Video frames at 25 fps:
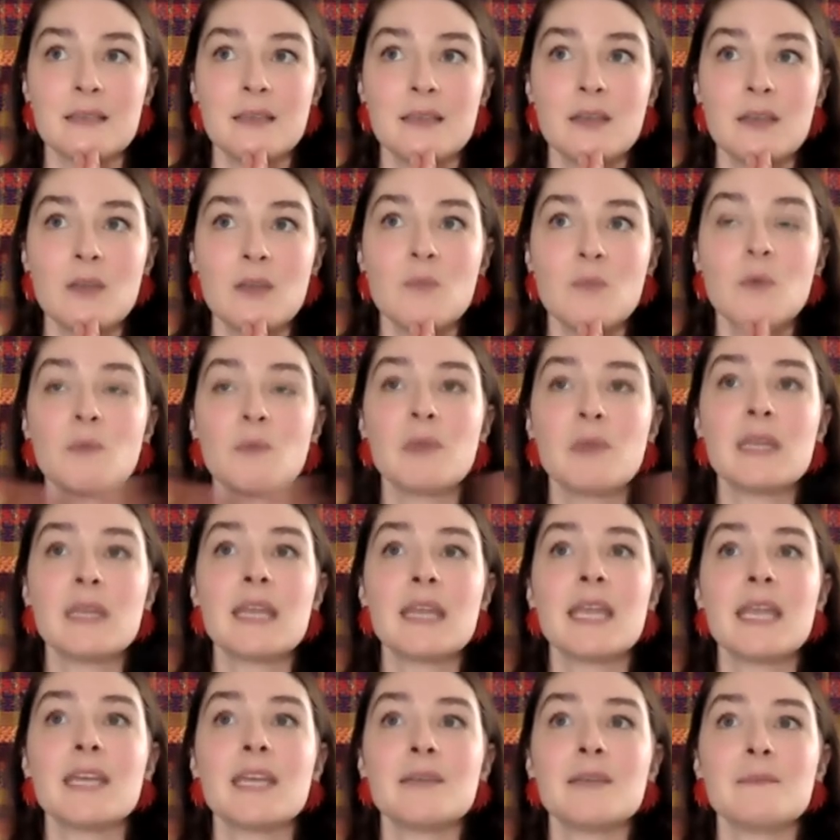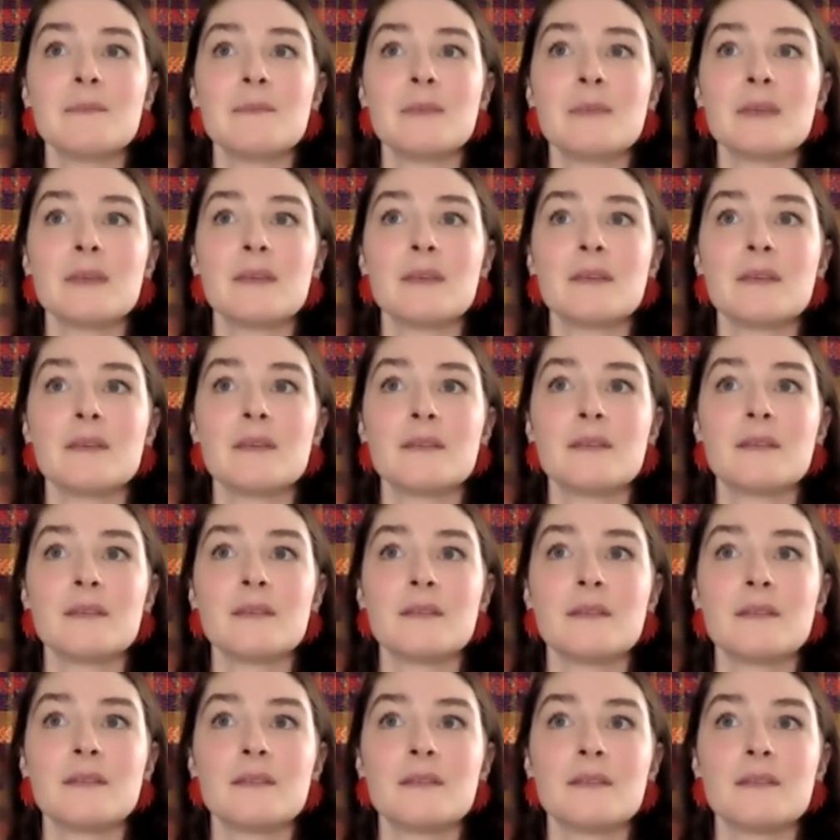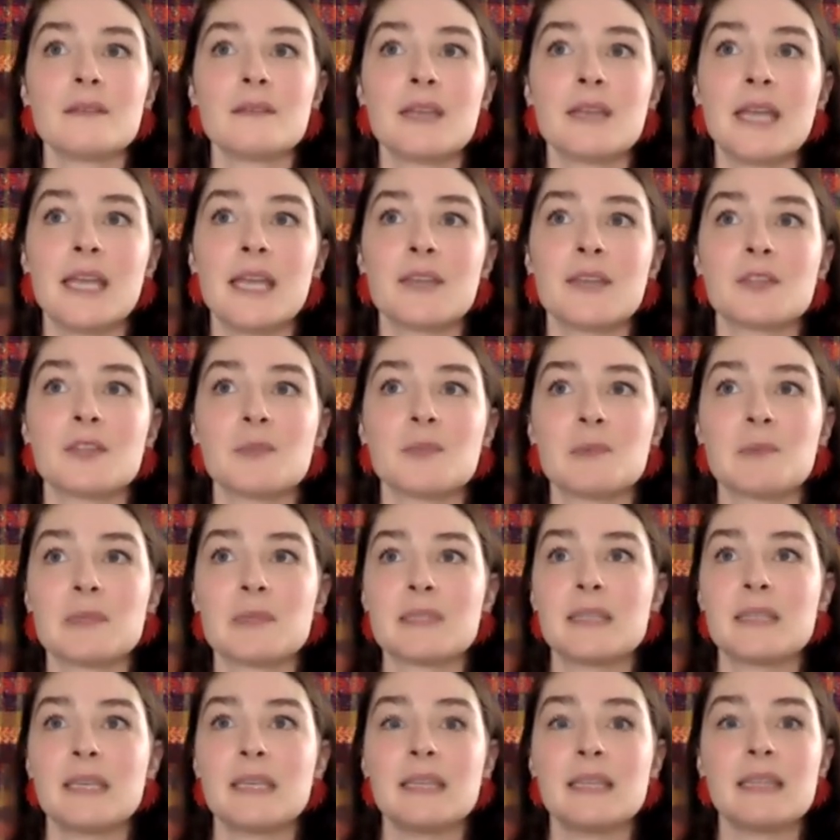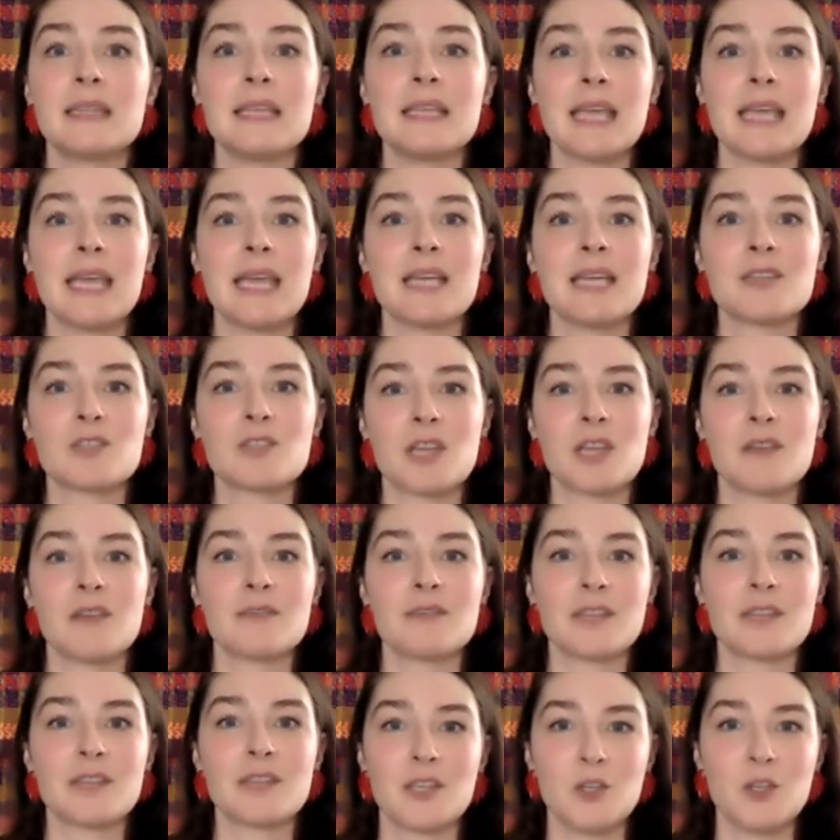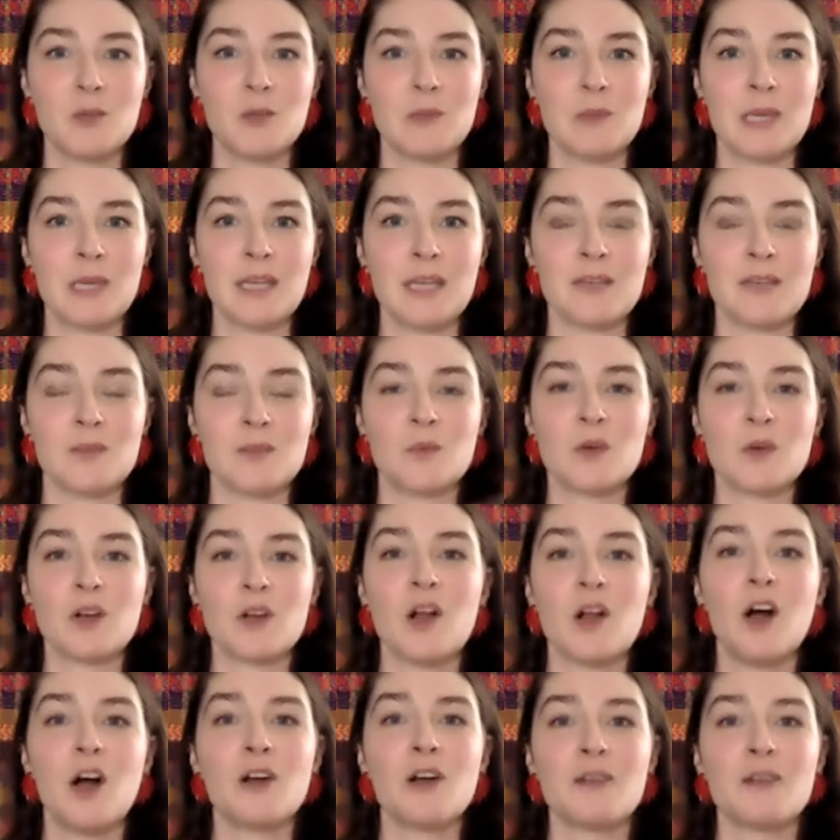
when we name the Anthropocene the age of the human, we're